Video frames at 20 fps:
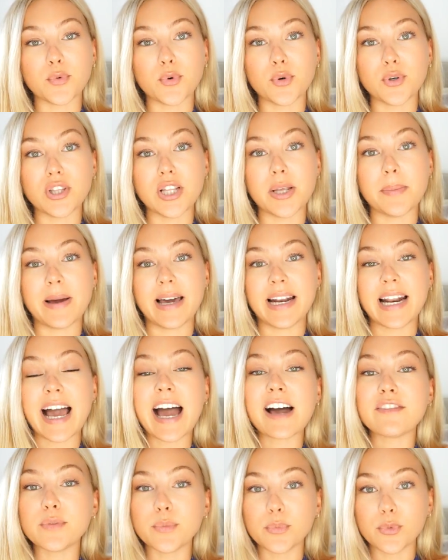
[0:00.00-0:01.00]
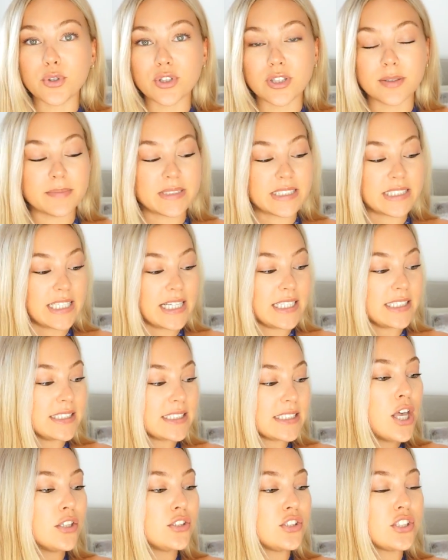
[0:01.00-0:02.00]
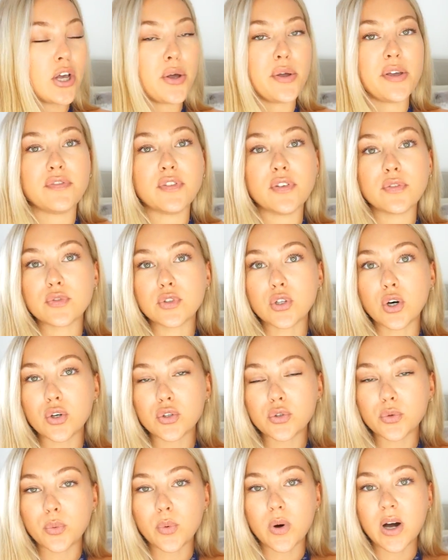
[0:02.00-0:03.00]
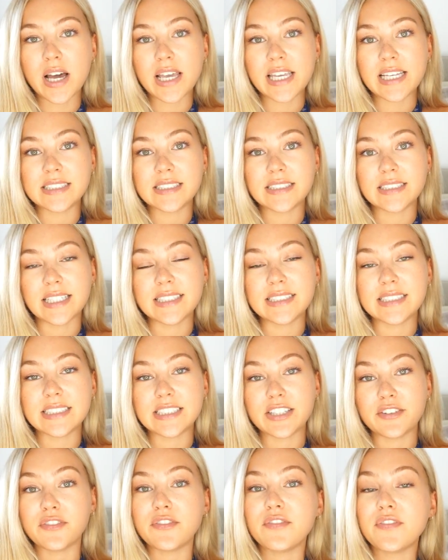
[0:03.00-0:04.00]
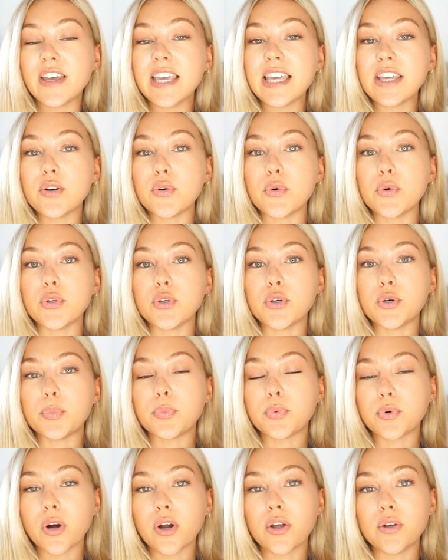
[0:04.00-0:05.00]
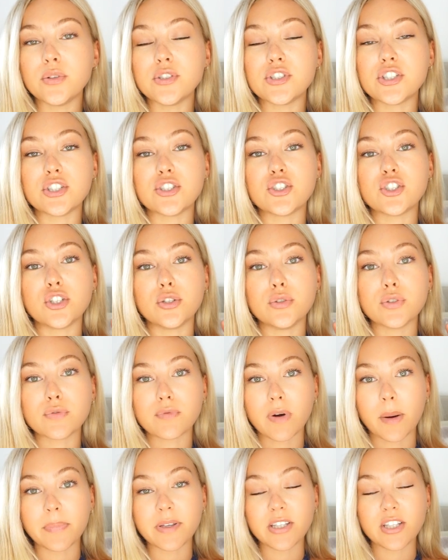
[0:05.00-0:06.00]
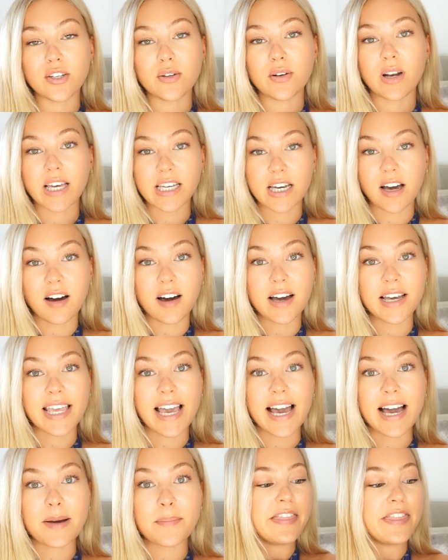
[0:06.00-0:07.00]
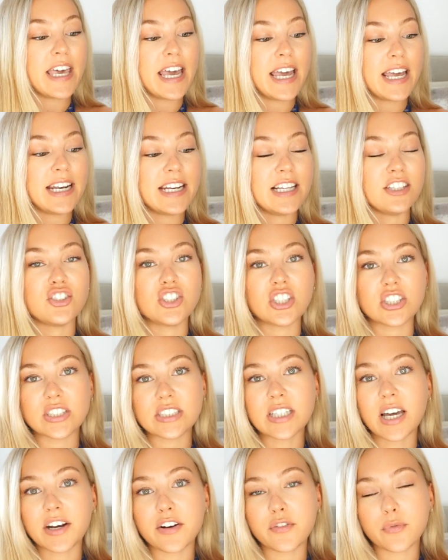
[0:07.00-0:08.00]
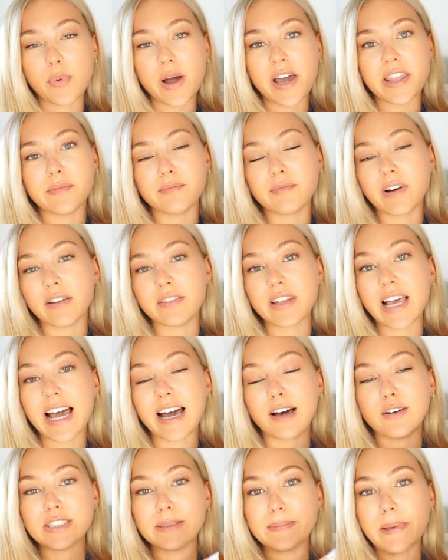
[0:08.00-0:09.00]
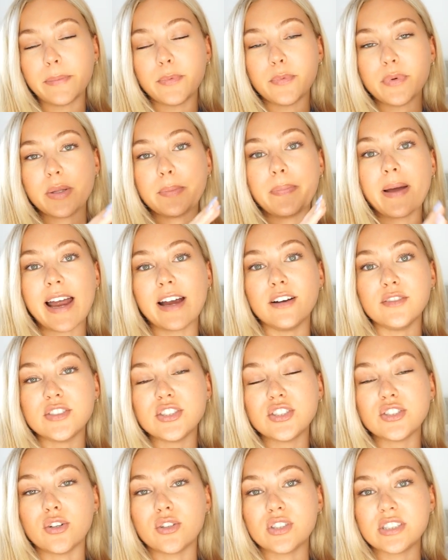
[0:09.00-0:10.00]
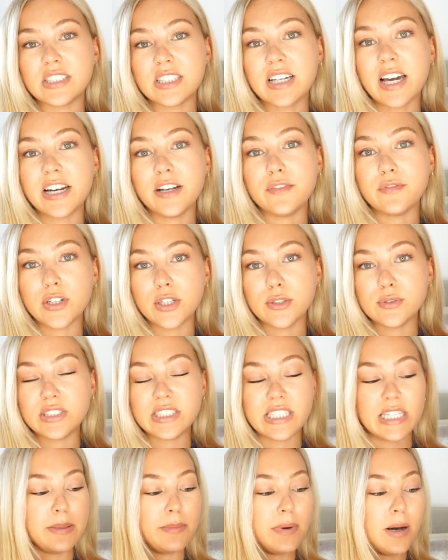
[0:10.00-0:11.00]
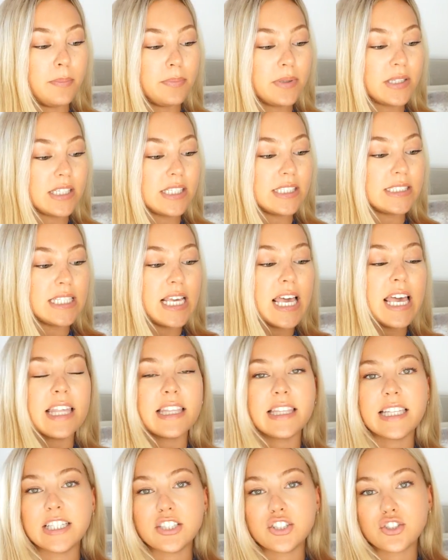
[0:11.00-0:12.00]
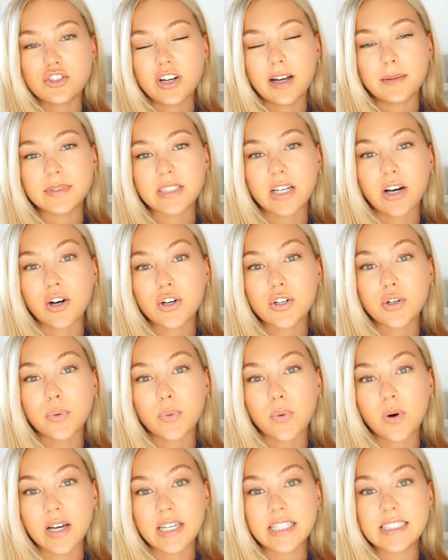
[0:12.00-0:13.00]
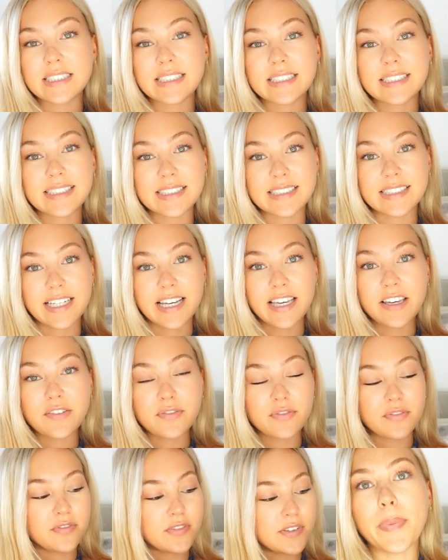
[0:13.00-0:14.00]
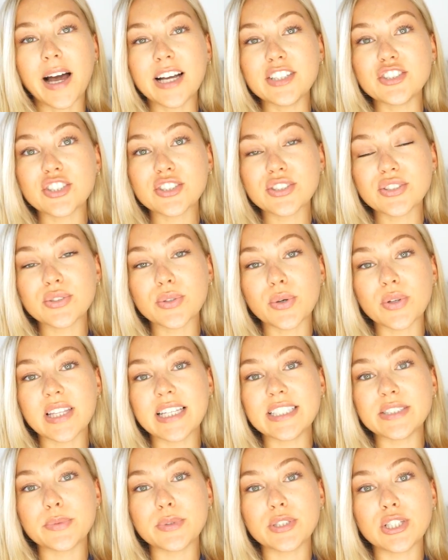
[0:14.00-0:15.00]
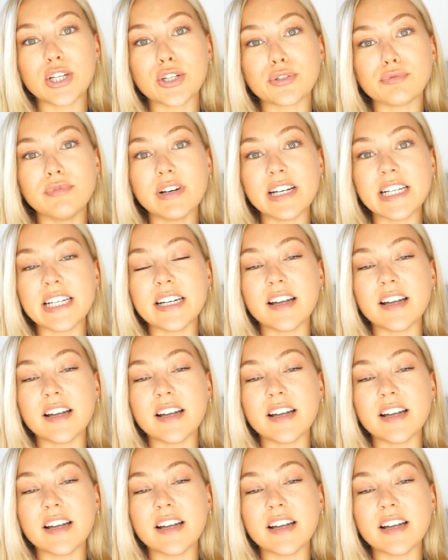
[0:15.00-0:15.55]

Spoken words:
worn them and I haven't worn them since. So if you've got quite sensitive feet or you're prone to shoes rubbing you like I am, then just kind of wear them around the house, maybe with a pair of socks to kind of loosen them up, because these straps are quite stiff. But I just thought these would look really